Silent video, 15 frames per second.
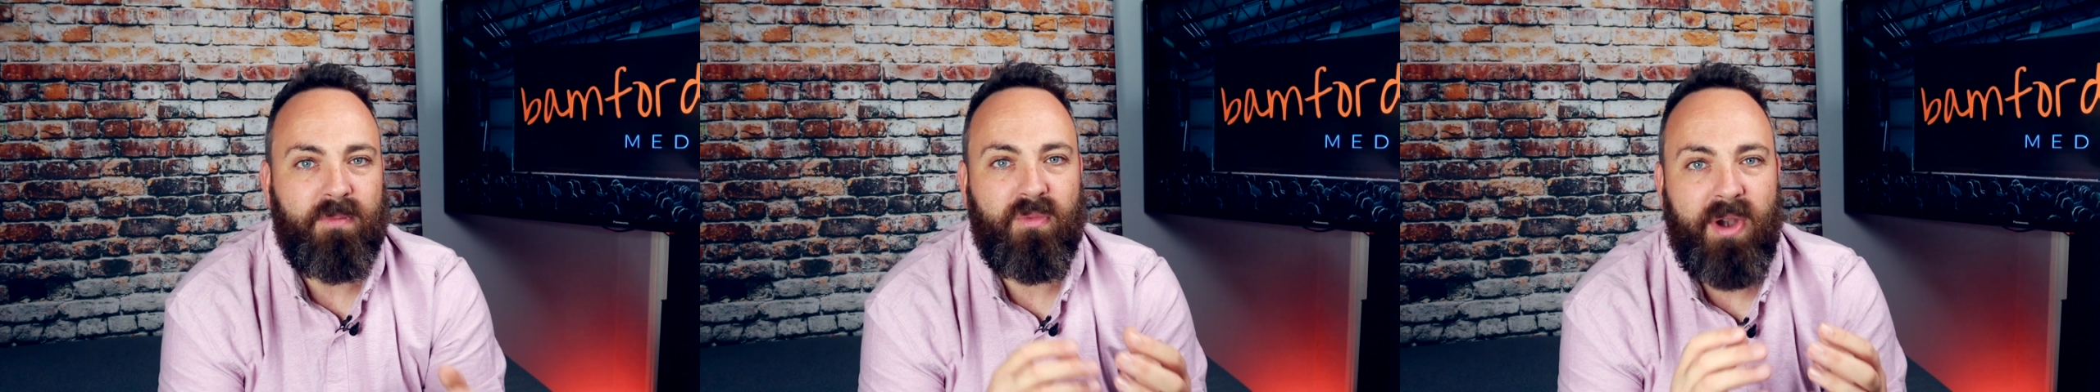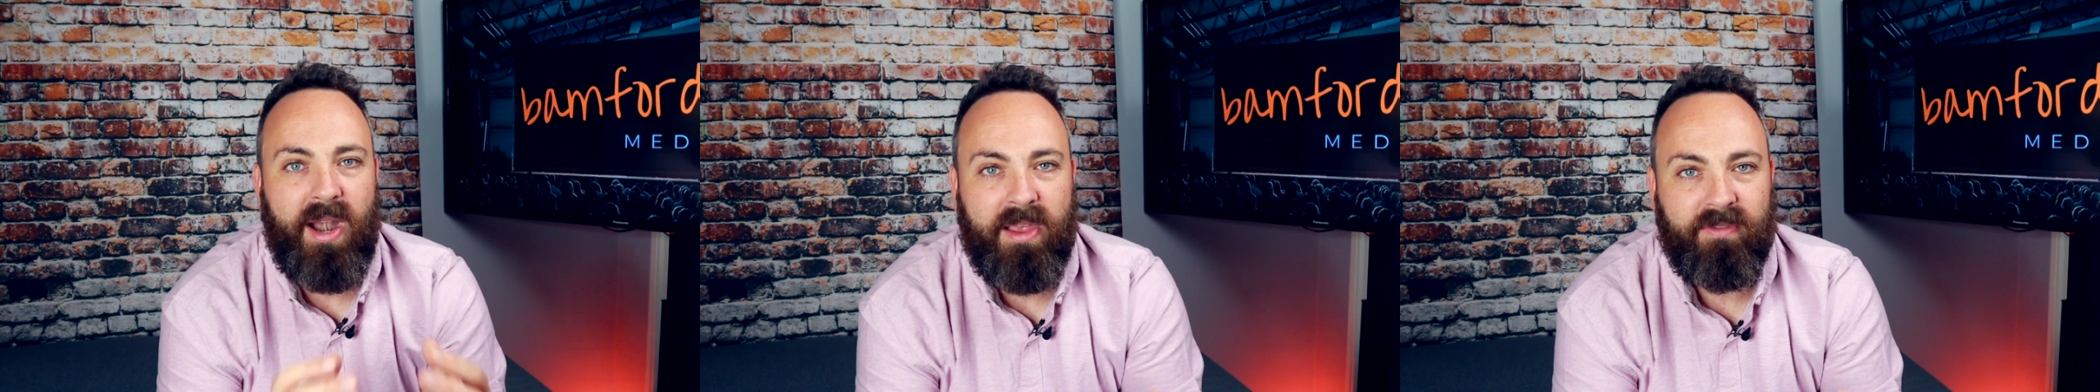
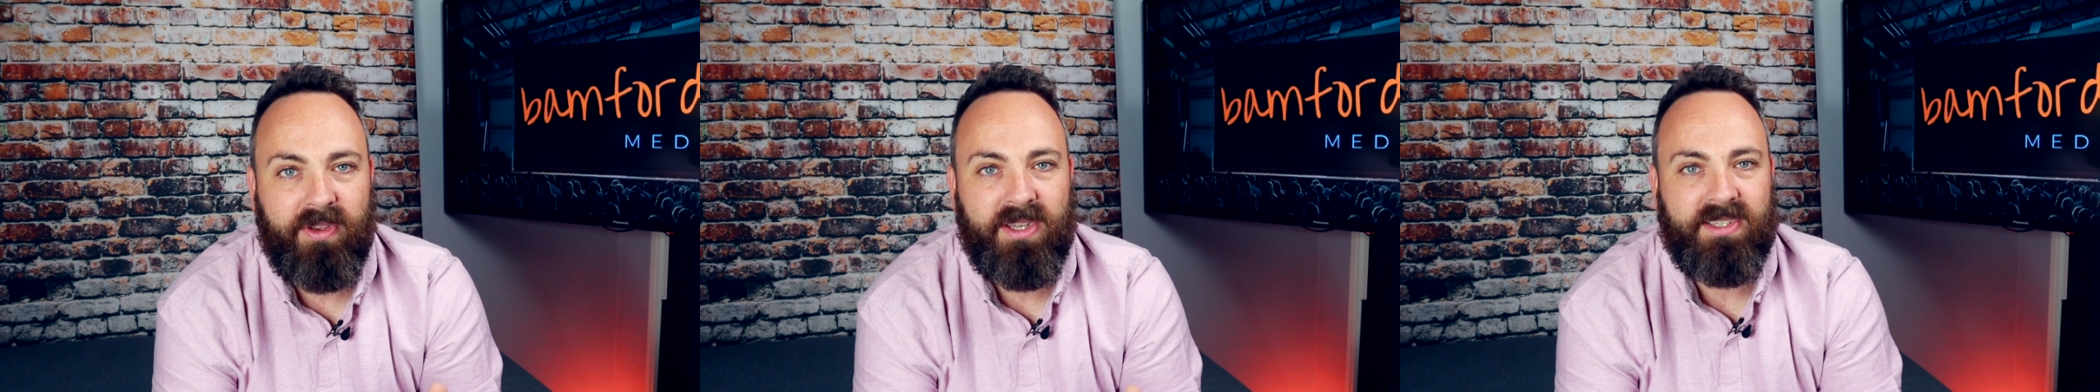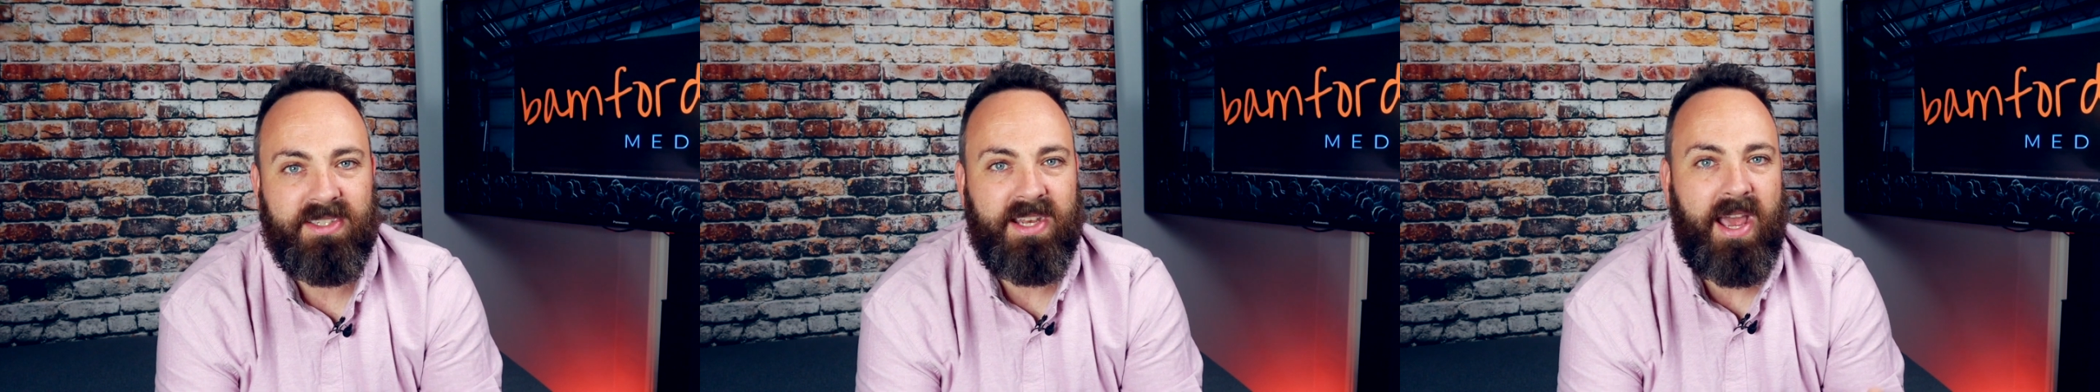
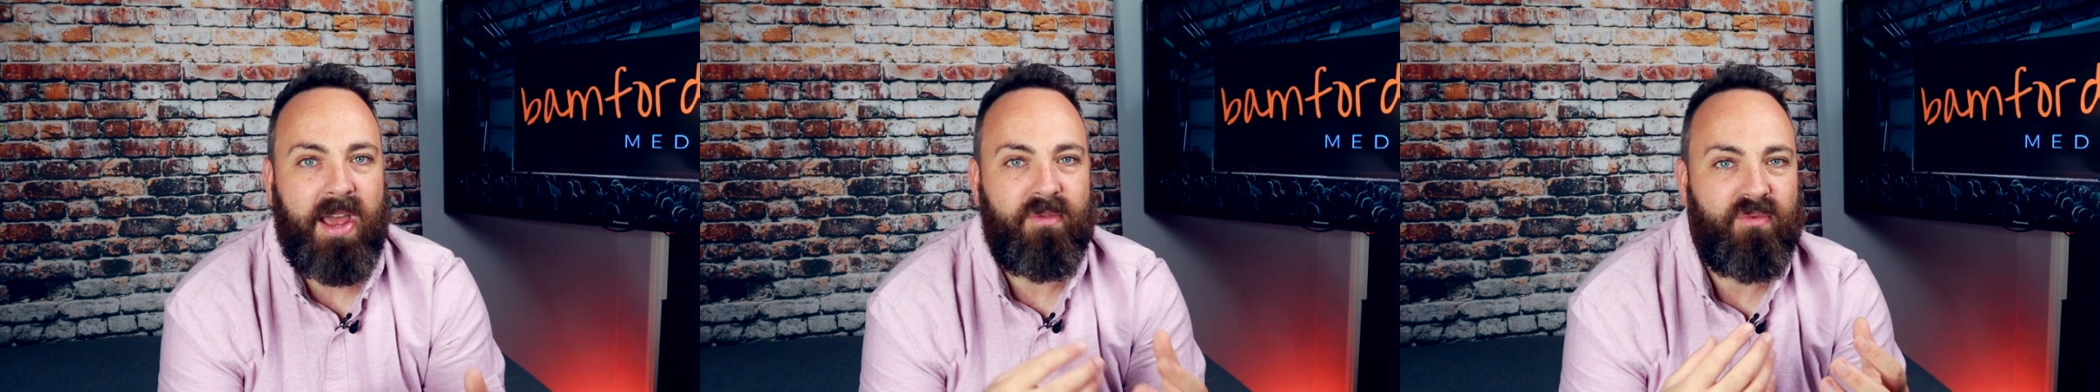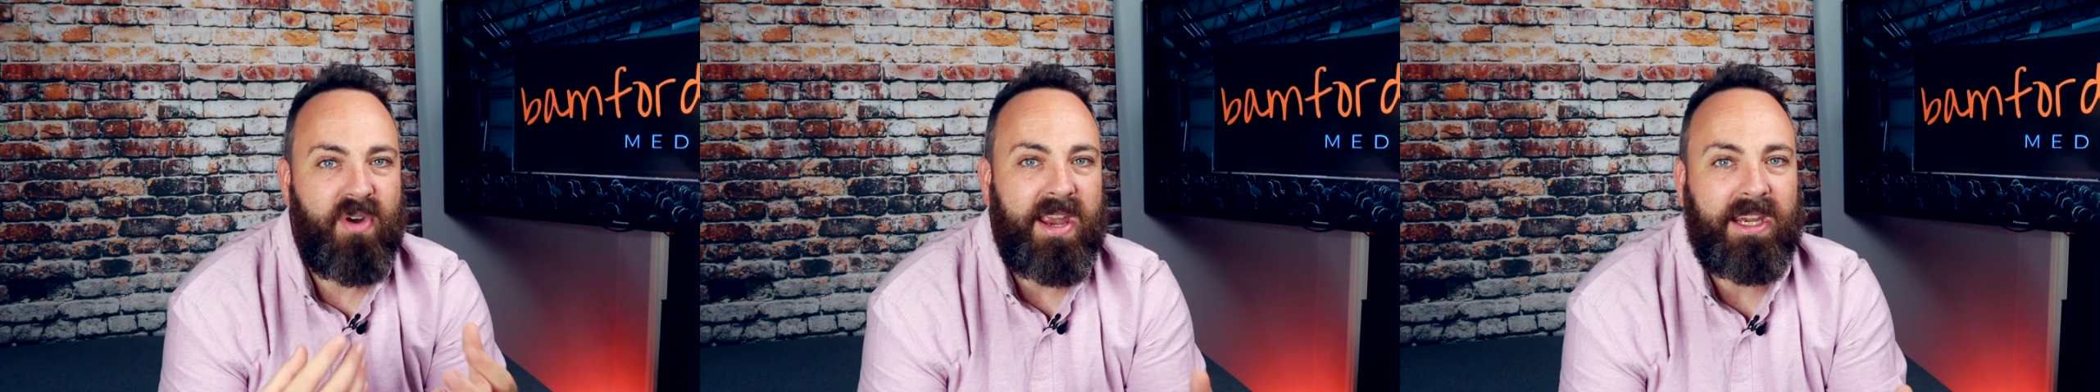relevance,
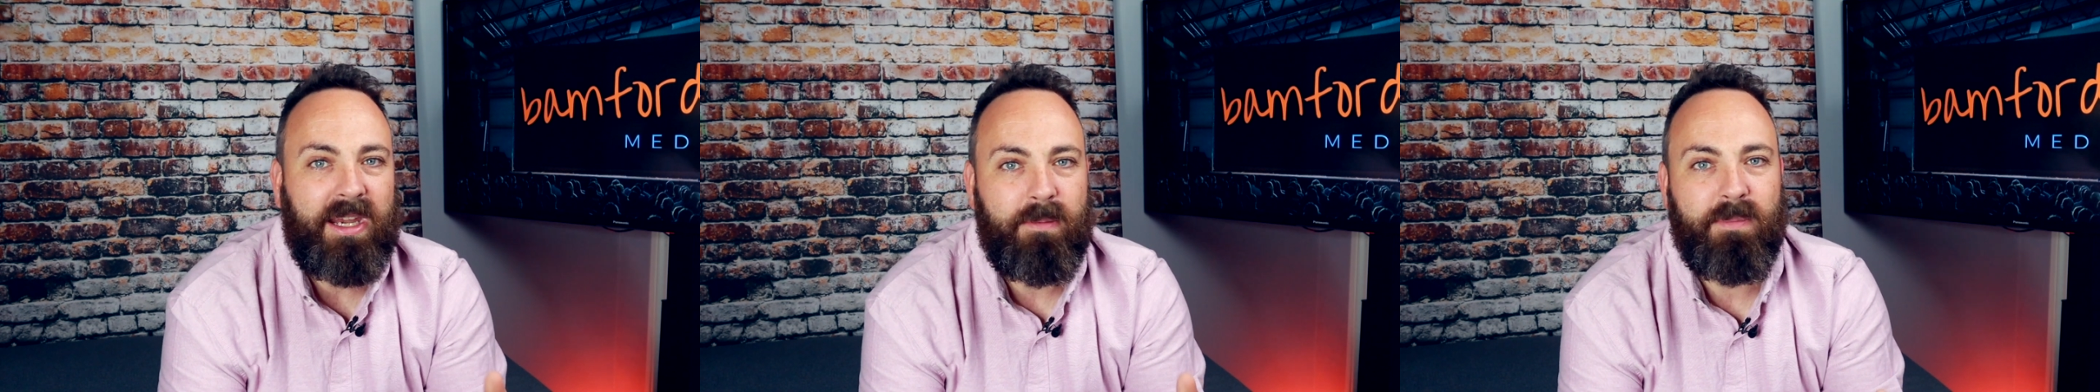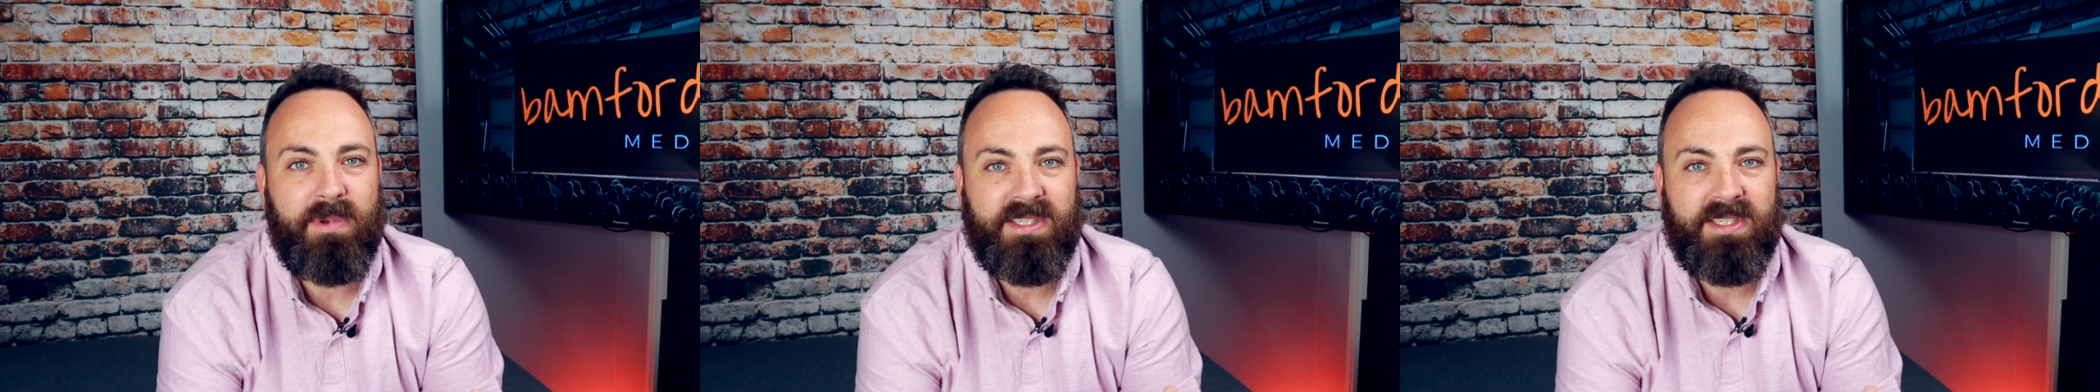and ranking